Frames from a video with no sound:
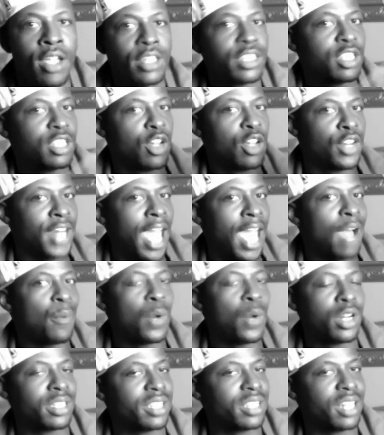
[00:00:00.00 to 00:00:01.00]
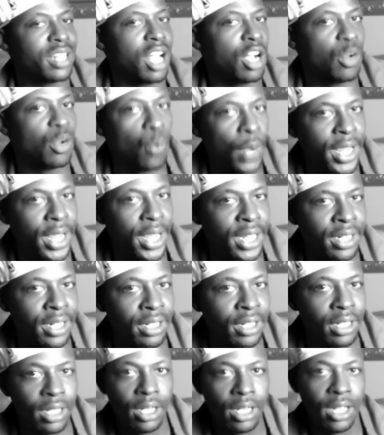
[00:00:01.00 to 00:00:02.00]
So now we're stuck with,
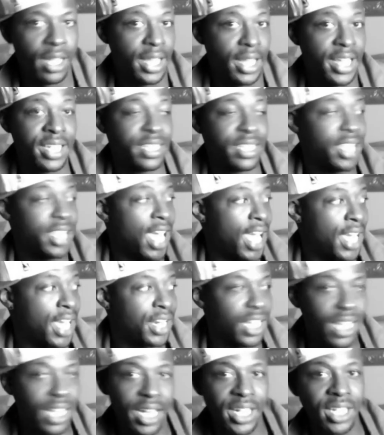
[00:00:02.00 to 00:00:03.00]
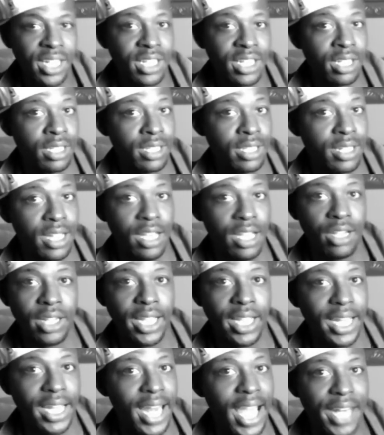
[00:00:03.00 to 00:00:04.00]
is Hannah gonna still
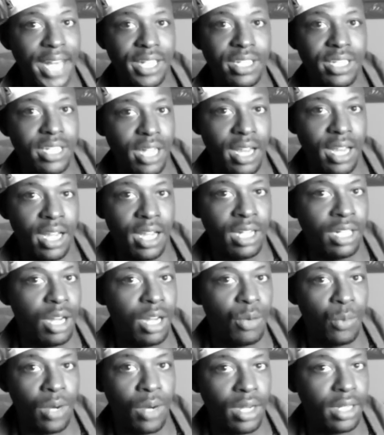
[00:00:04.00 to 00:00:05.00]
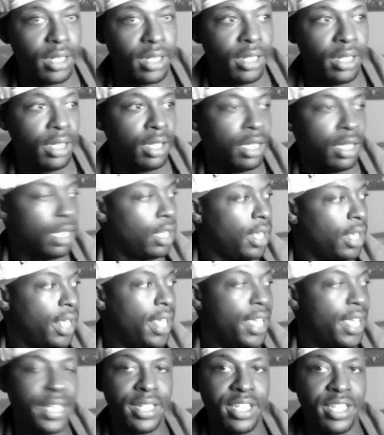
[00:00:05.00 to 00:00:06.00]
get out of jail or what?
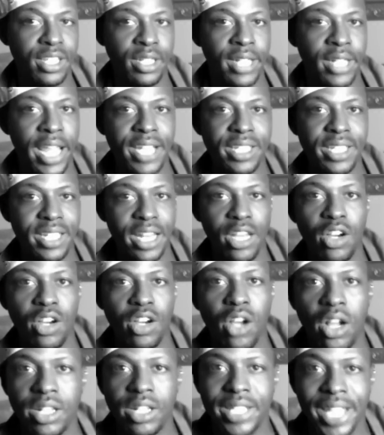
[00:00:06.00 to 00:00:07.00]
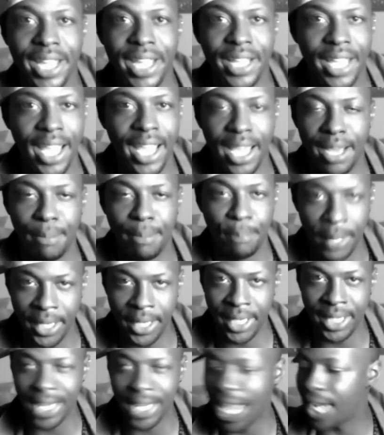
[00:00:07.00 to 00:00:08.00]
Is they still gonna take care of
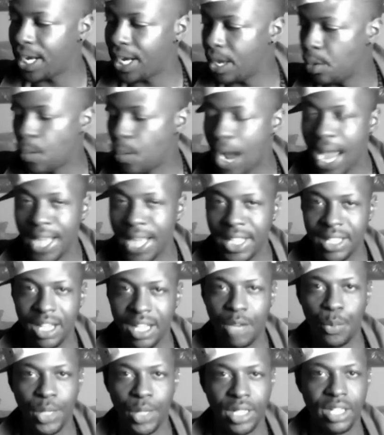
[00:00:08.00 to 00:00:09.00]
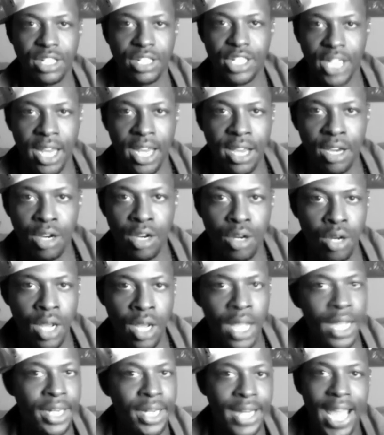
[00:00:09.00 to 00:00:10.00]
Benny now that Wyatt done went to jail?
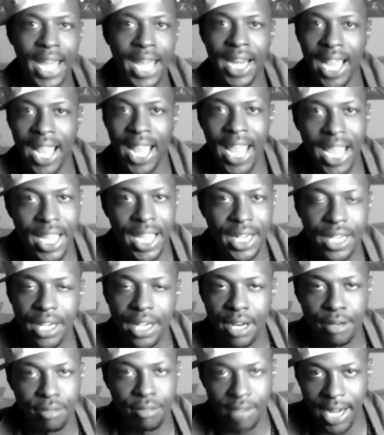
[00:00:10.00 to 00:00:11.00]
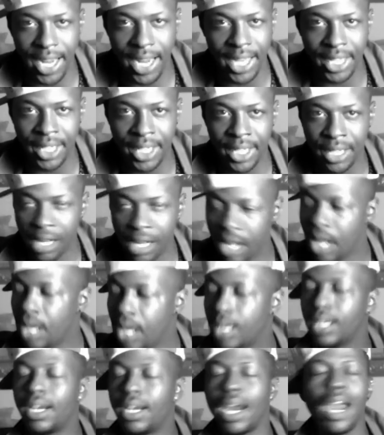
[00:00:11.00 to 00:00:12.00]
Now that Hannah done read it?
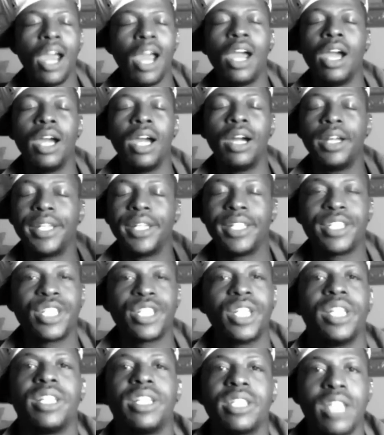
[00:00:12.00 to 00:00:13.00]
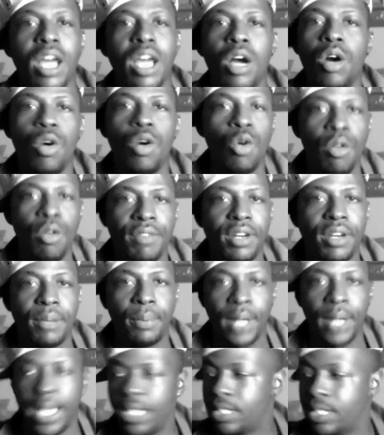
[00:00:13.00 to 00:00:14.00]
Girl, this shit is all over the
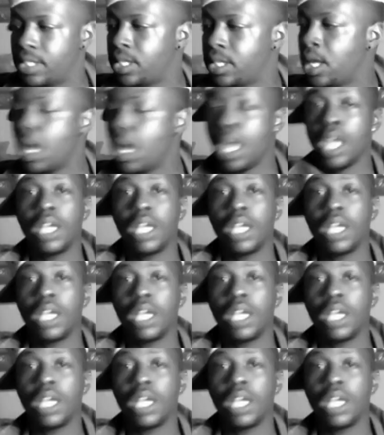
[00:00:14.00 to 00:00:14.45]
place.